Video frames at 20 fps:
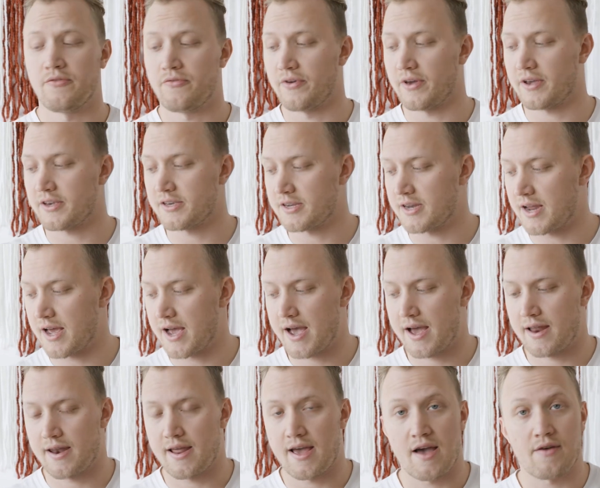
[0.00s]
fixed
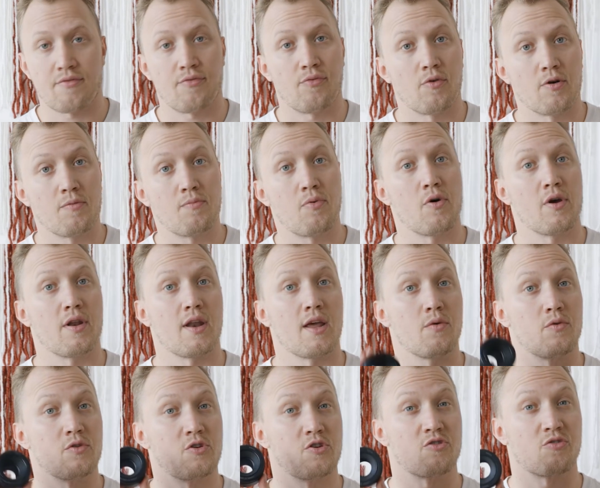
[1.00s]
at
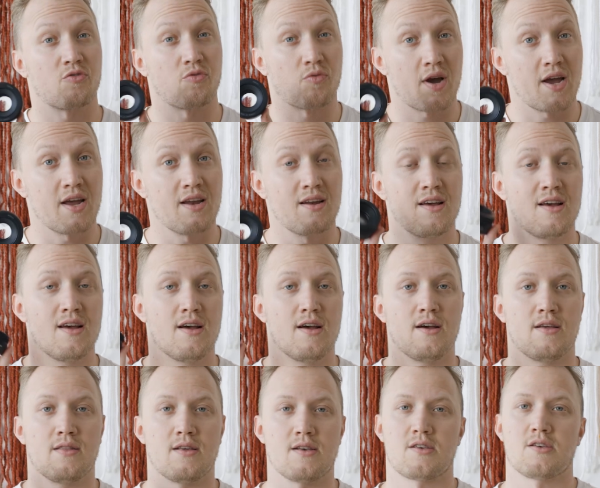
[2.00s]
f1.8, which is great.
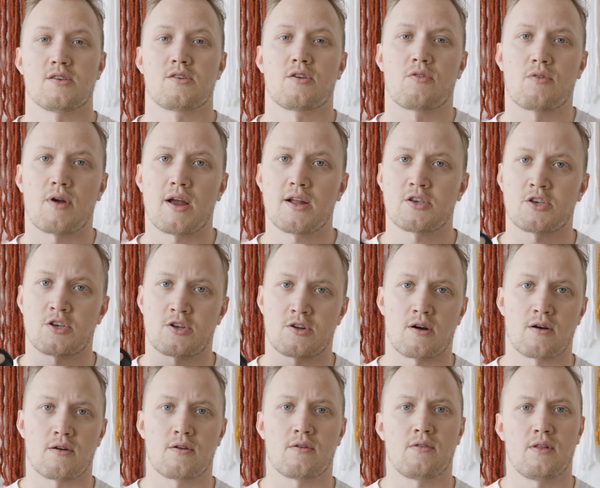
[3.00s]
This is a great
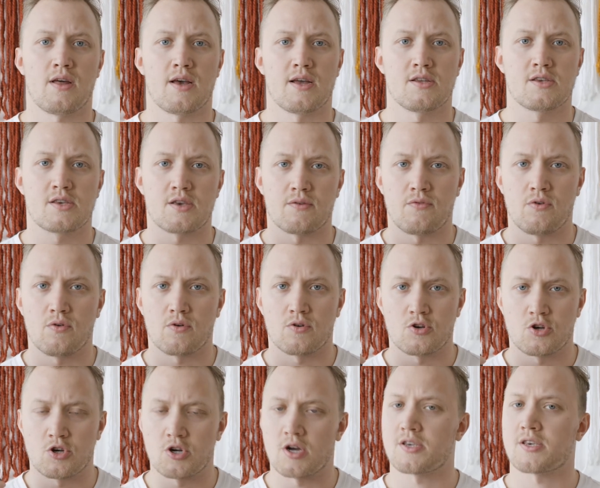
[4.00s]
starter lens if you are
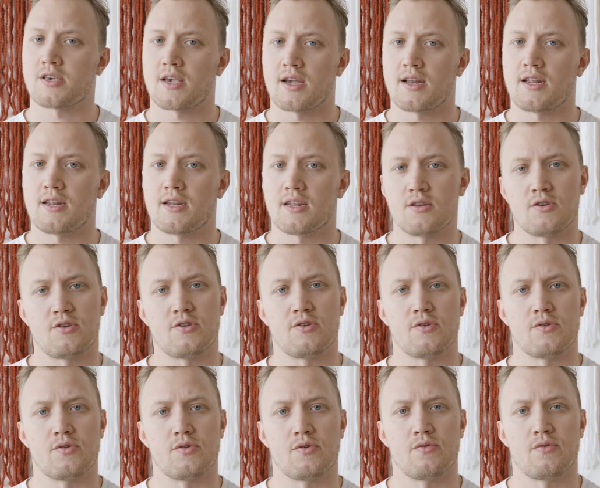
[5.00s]
just getting
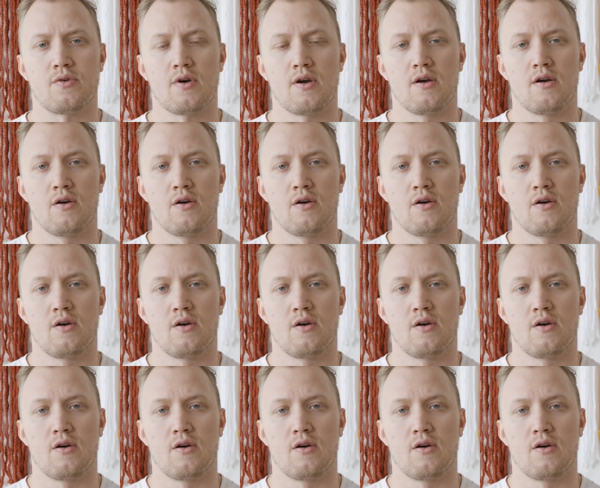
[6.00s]
into